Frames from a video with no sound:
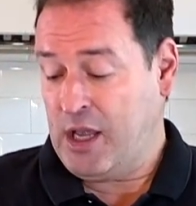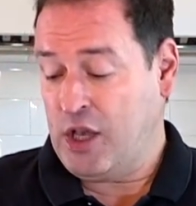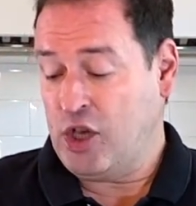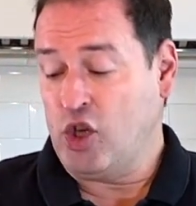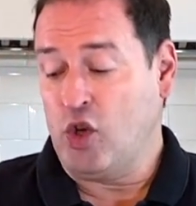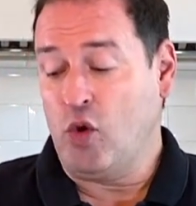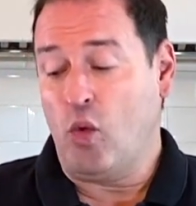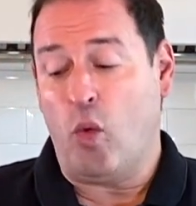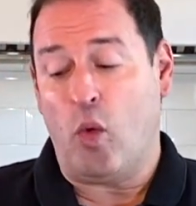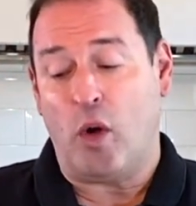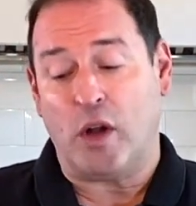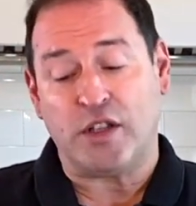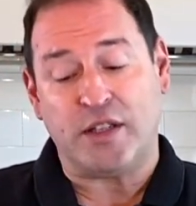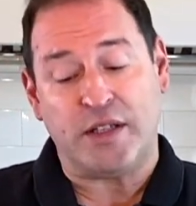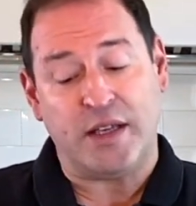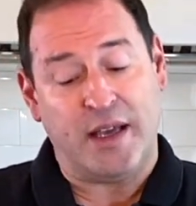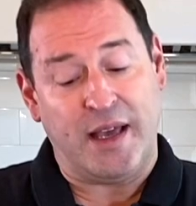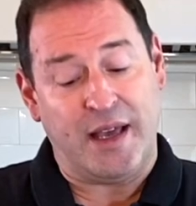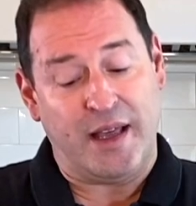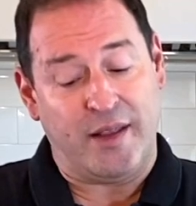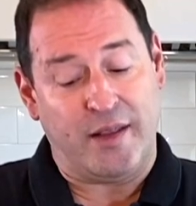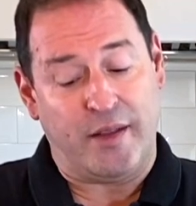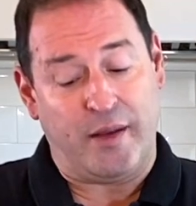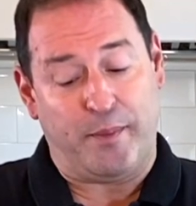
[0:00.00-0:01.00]
you want to
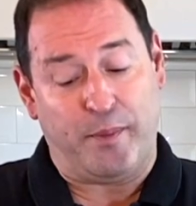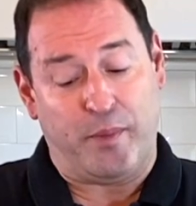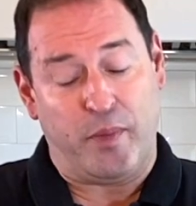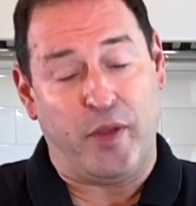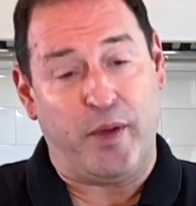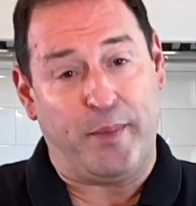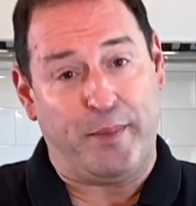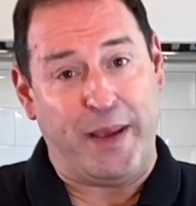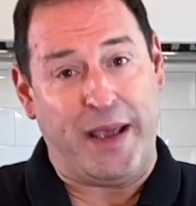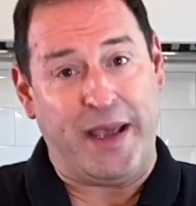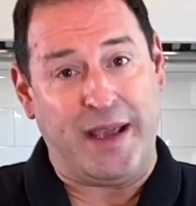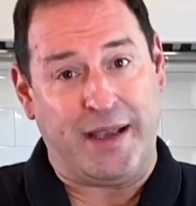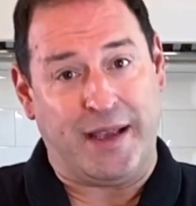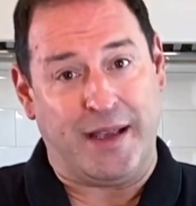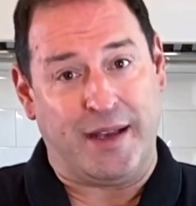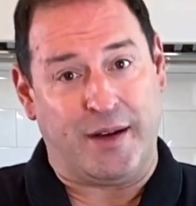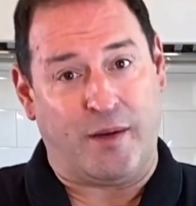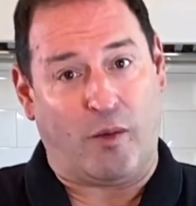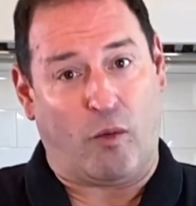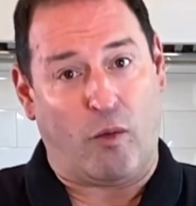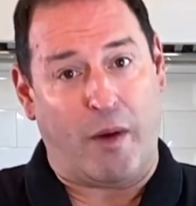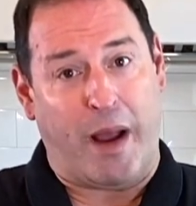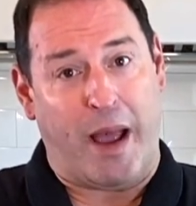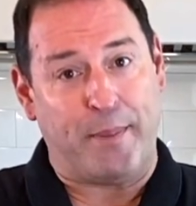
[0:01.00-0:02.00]
get the
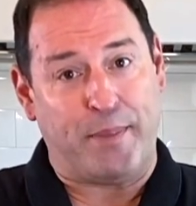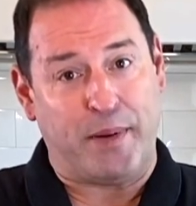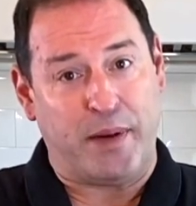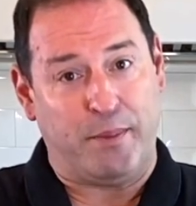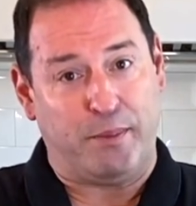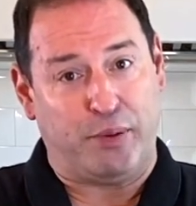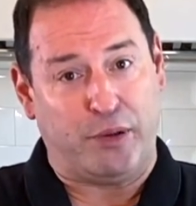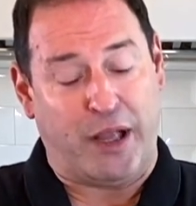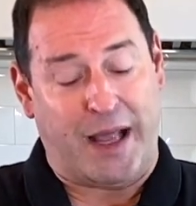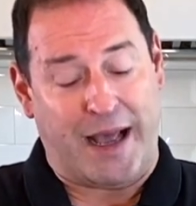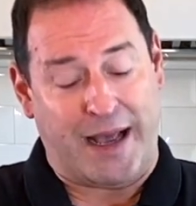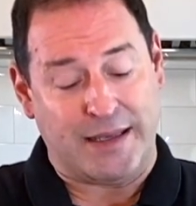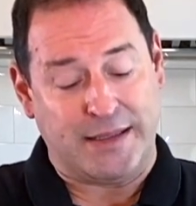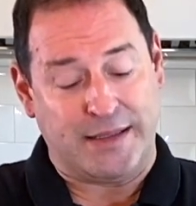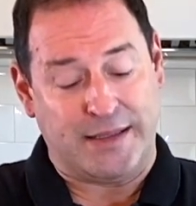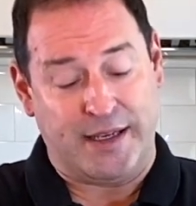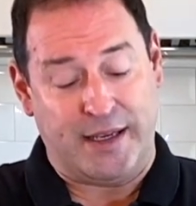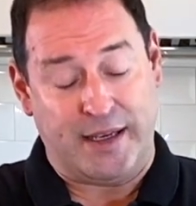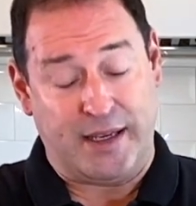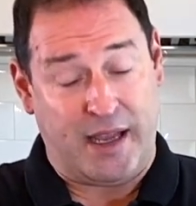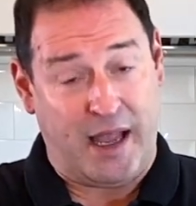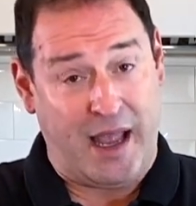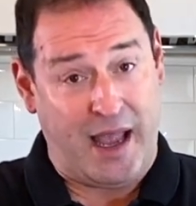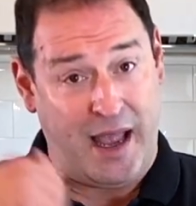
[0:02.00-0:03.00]
bacon, wrap it in
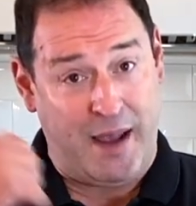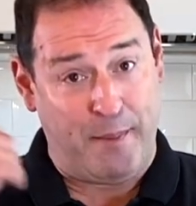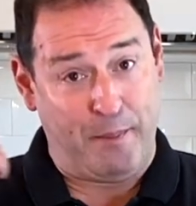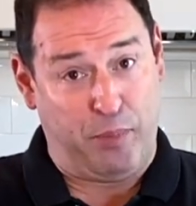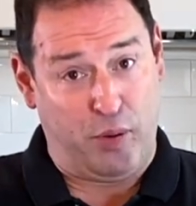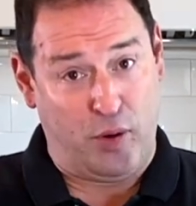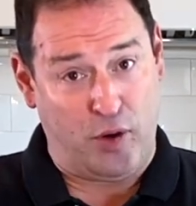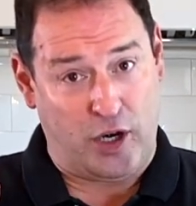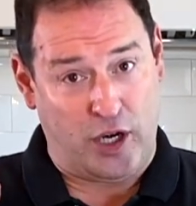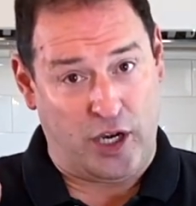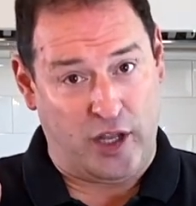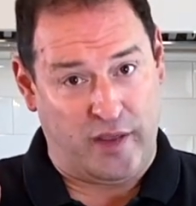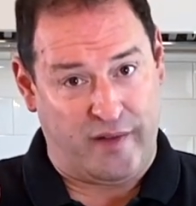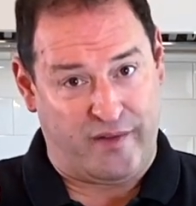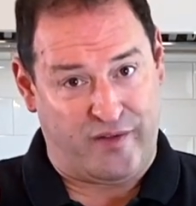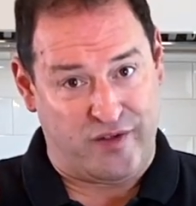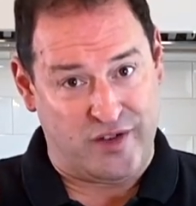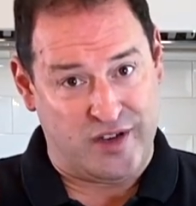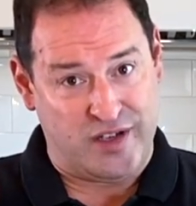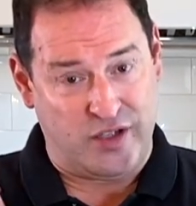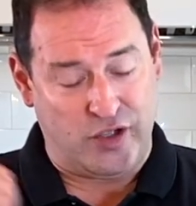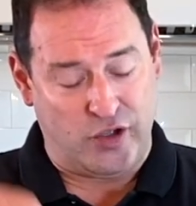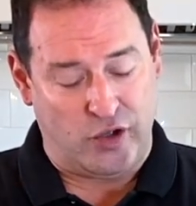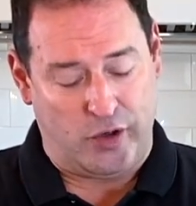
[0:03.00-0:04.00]
plastic, and put it in the
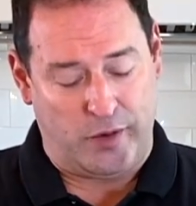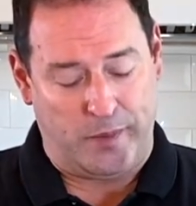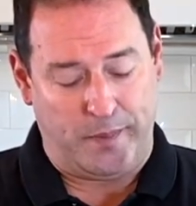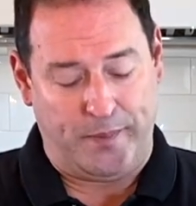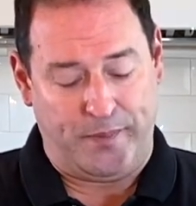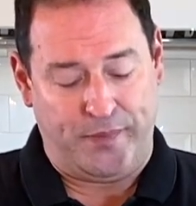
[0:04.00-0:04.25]
freezer.